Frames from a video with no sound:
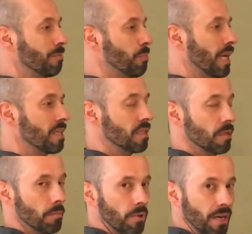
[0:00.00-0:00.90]
makes an
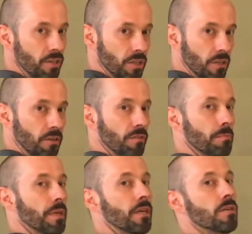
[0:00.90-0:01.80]
impression of a
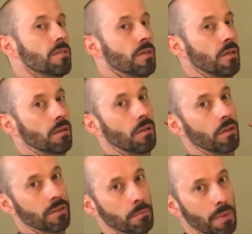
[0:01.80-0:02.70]
bigger circle
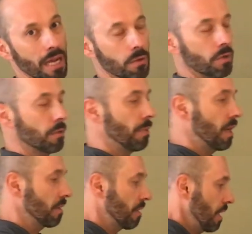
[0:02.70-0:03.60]
on the backward
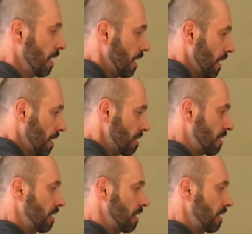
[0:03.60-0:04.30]
part is the